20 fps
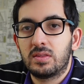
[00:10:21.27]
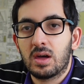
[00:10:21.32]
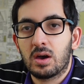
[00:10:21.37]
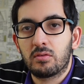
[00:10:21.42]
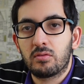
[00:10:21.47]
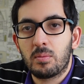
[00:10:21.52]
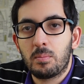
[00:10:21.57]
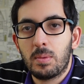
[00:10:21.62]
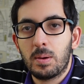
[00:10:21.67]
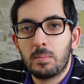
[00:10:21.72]
Now
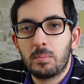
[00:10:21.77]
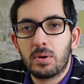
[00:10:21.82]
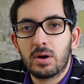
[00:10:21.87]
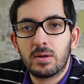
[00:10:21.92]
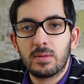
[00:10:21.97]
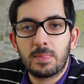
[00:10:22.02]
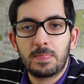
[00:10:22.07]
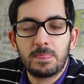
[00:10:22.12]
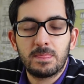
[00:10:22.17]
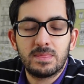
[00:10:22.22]

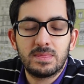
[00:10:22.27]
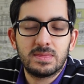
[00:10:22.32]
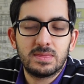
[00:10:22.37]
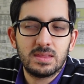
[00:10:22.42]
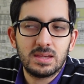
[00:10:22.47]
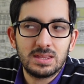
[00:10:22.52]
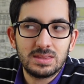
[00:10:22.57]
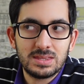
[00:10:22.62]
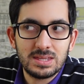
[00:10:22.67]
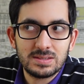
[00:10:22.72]
remember,
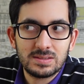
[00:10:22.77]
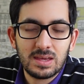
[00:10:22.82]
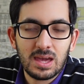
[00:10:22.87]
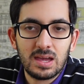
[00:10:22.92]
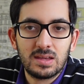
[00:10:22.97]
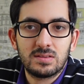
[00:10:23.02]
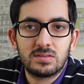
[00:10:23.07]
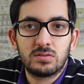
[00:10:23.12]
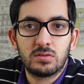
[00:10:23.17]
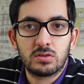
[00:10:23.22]
this
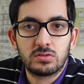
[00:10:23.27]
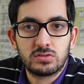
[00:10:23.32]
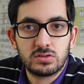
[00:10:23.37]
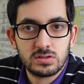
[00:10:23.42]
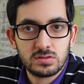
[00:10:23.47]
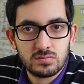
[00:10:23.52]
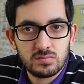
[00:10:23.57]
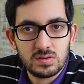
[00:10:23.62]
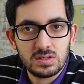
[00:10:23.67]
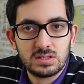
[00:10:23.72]
case not
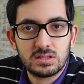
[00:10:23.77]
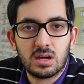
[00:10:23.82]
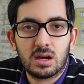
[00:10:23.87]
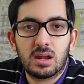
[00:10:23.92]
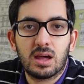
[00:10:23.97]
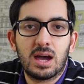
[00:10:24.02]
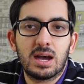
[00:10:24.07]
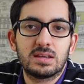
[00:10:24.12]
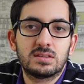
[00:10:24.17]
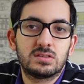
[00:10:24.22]
just restart
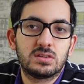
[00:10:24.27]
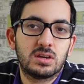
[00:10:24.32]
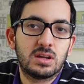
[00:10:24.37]
has,